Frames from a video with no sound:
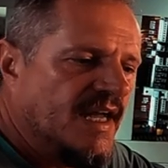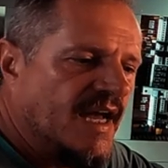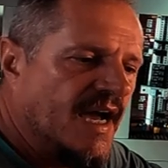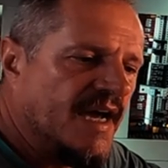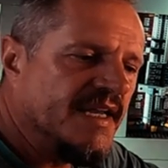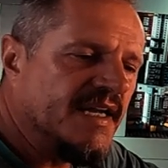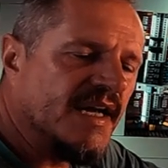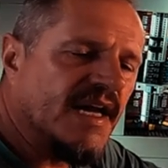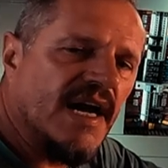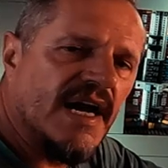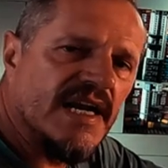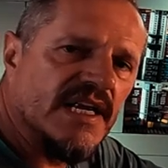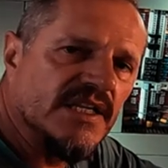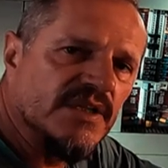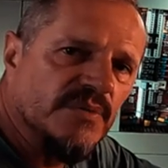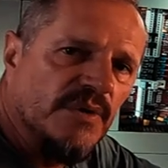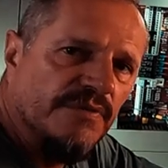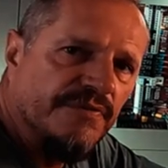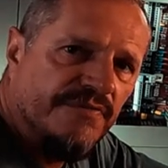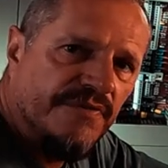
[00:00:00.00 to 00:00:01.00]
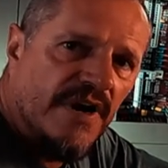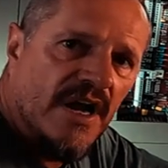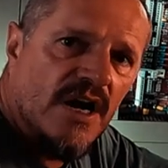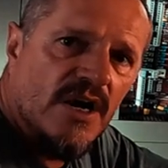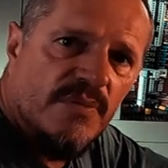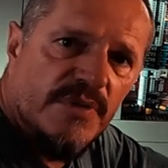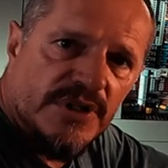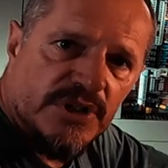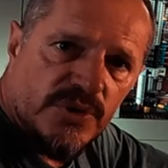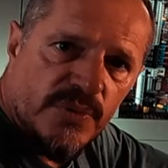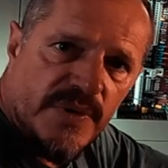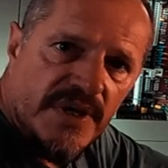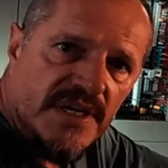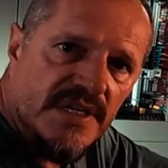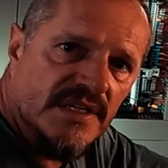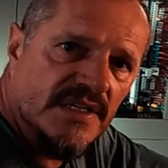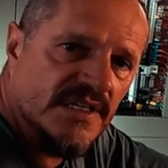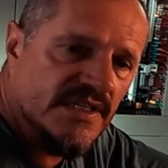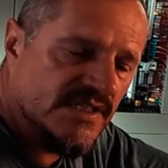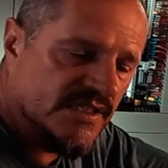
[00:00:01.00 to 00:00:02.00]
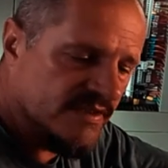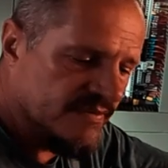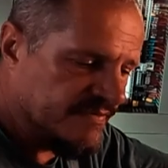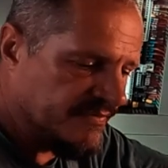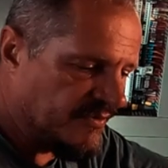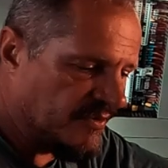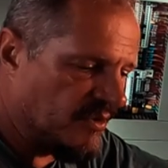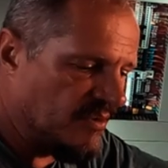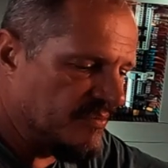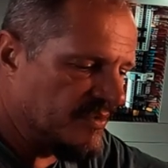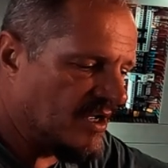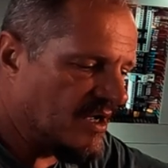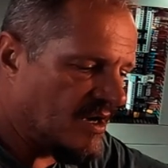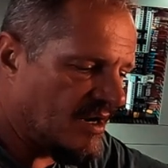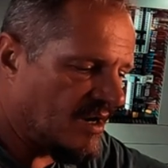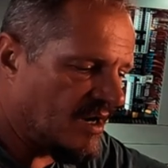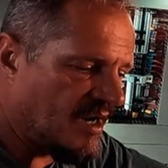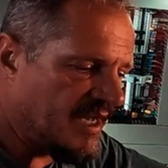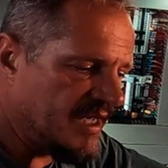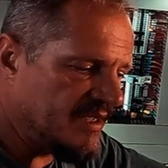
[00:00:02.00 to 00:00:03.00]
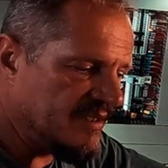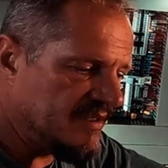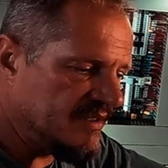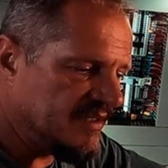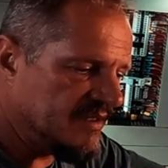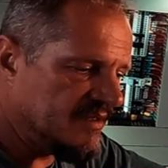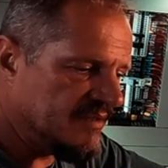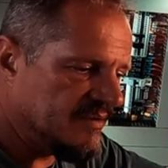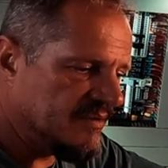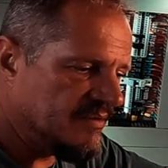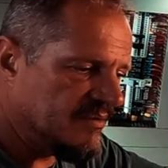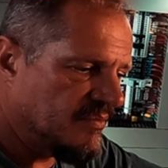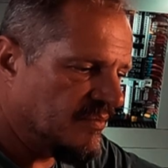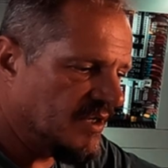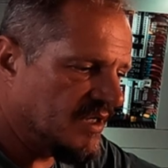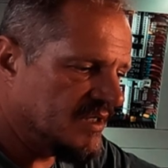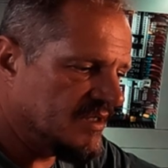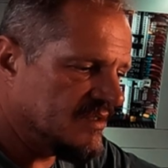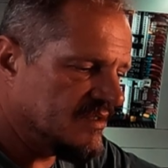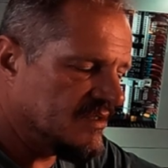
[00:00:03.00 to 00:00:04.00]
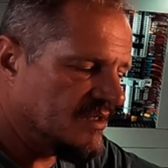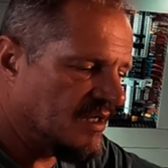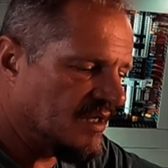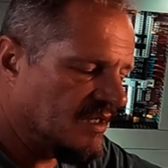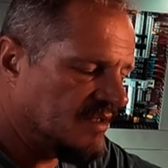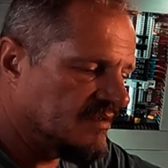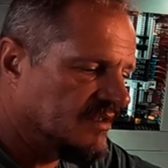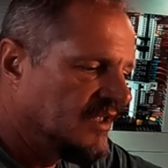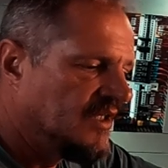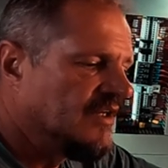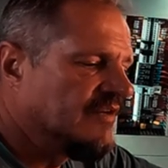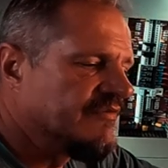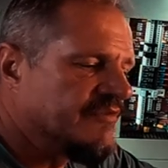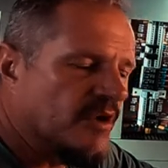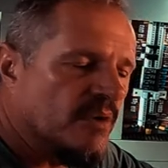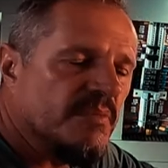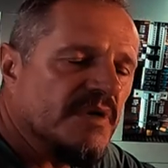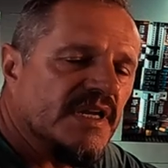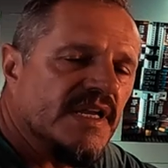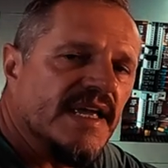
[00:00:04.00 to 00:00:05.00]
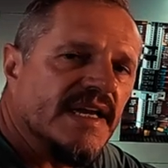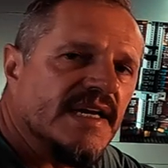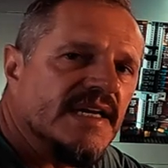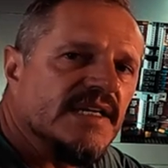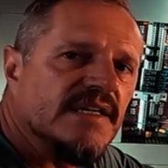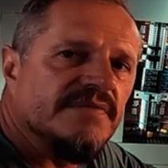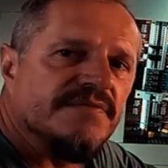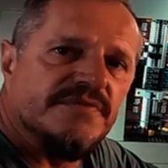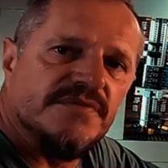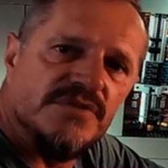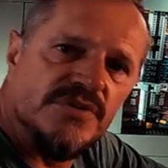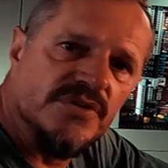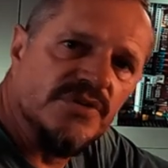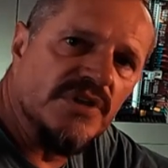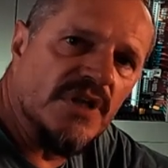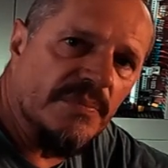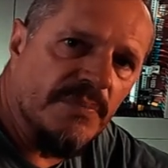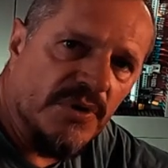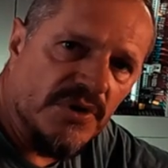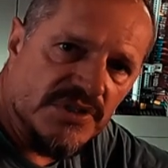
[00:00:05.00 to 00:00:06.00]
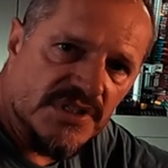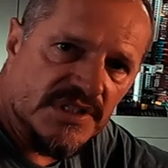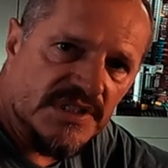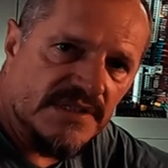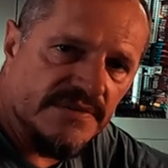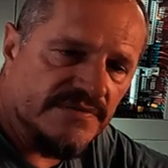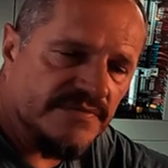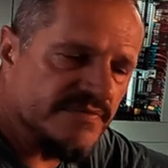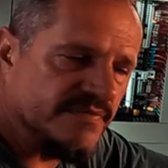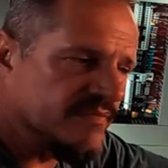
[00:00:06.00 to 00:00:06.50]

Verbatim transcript: and a current will flow between this from the high one uh, from the negative to the positive